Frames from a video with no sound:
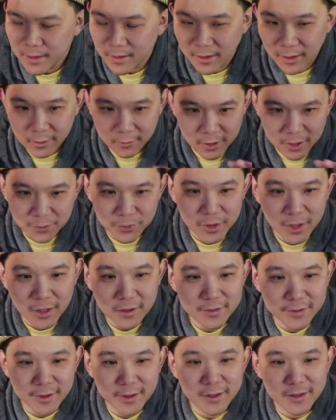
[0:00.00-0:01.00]
I want to put it
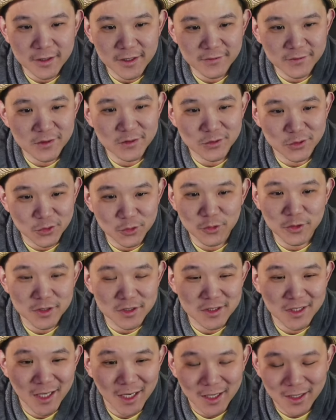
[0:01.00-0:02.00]
out there, even though Drew
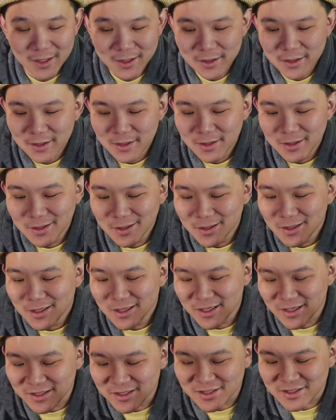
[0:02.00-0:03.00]
Estate,
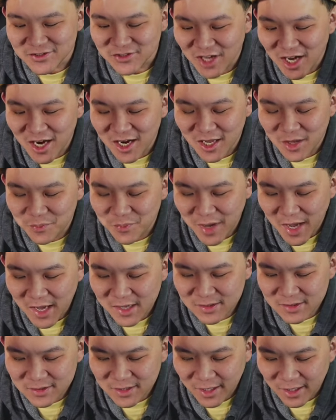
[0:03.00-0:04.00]
it's not a bad
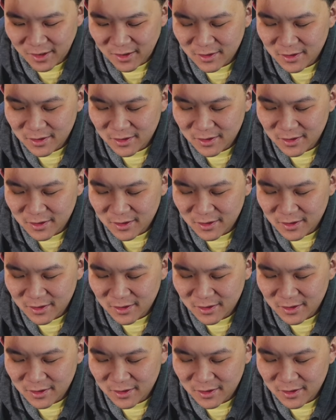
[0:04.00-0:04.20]
stick.